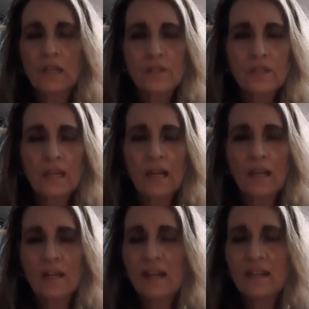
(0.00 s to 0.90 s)
It's
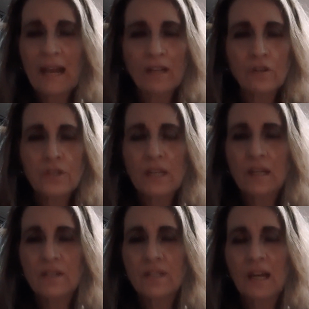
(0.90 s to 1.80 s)
done. Nader said
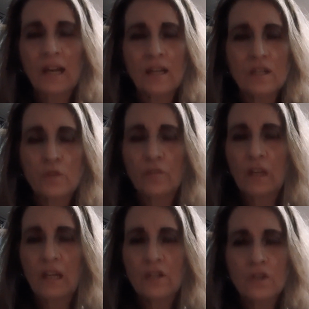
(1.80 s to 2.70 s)
it's done. It's
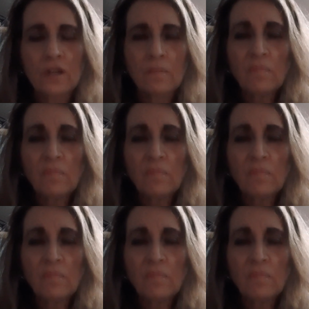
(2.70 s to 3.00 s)
finished.